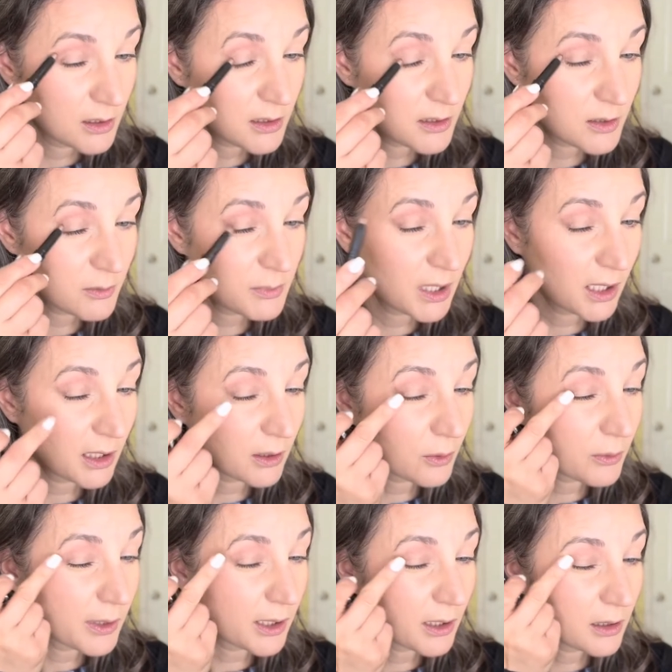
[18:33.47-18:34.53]
just to make it
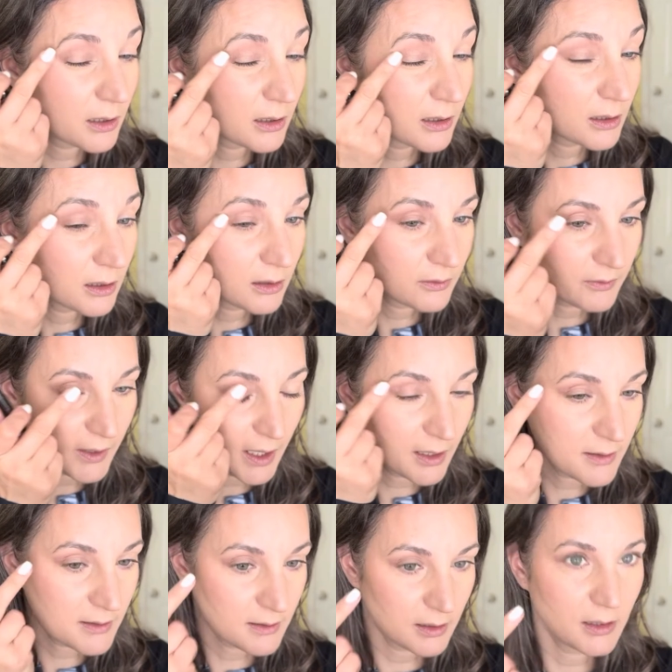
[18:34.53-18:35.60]
quick and
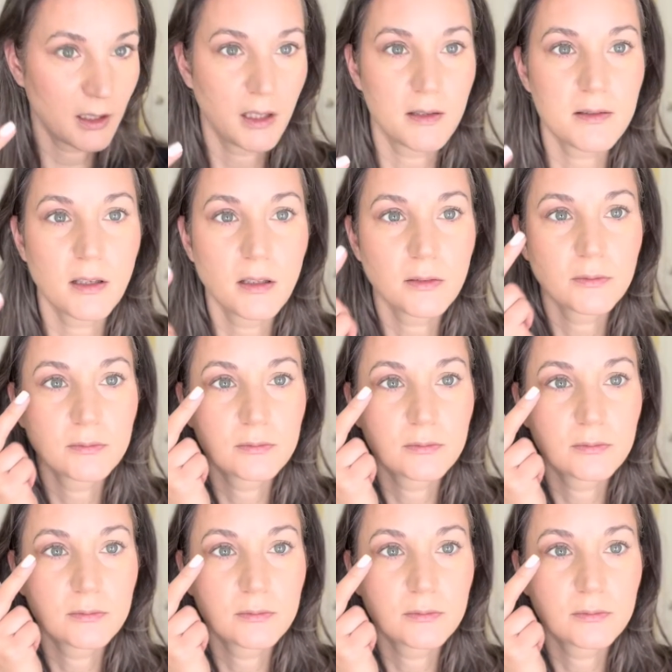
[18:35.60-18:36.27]
fast and easy.